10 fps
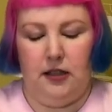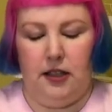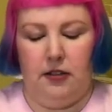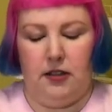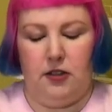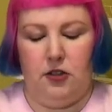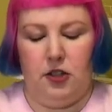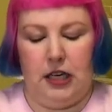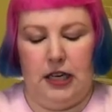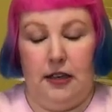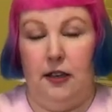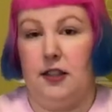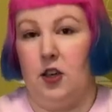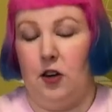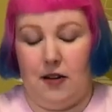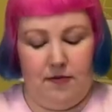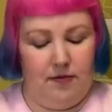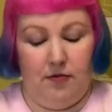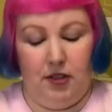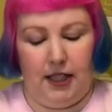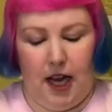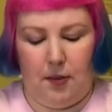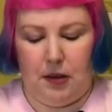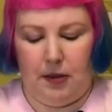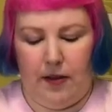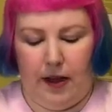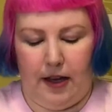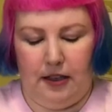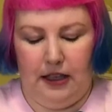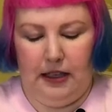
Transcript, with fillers: There is no sheen, so I'm really happy about that.